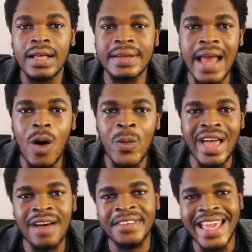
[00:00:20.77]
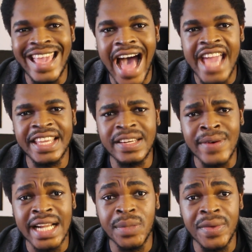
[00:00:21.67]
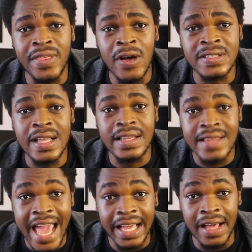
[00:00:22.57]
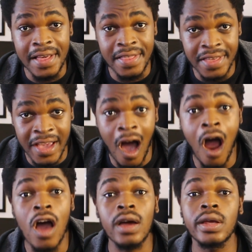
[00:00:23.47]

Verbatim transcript: Now we have A I interacting with us like they are